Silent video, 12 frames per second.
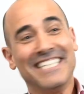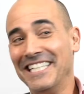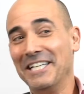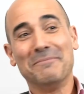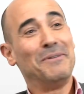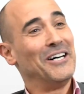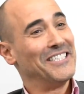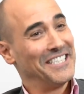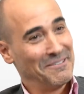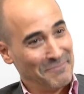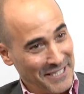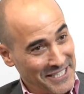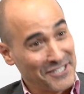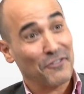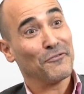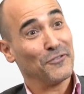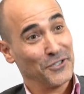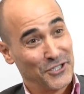Neapolitan pizza
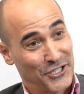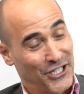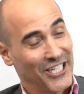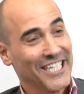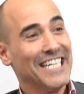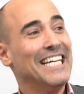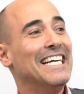for sure.